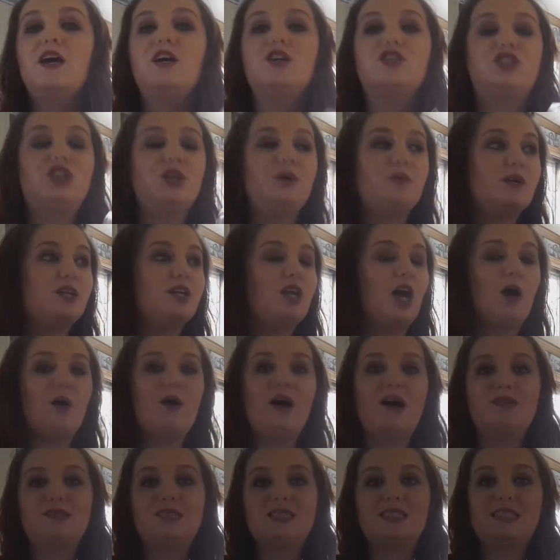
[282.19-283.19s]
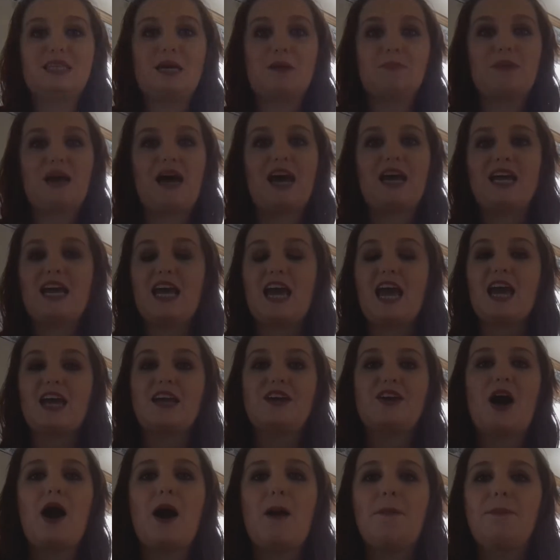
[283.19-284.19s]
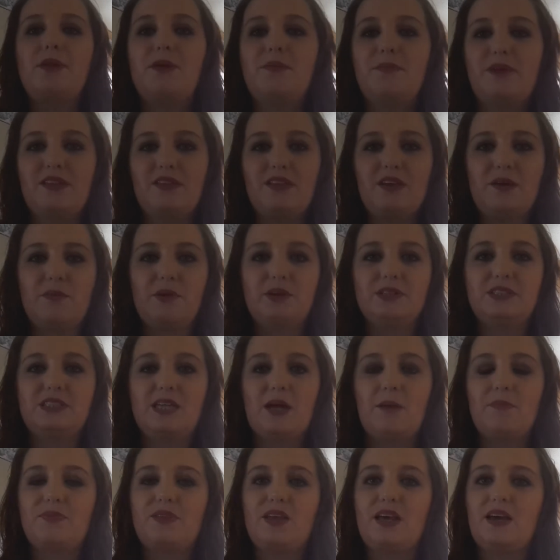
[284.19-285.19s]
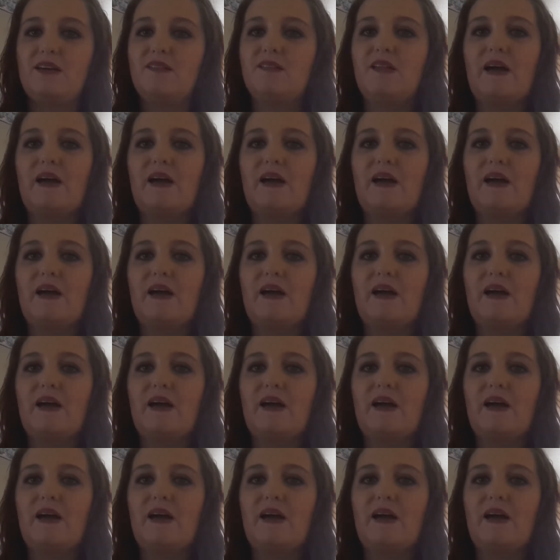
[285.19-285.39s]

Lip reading: She would go up to somebody and compliment them on something.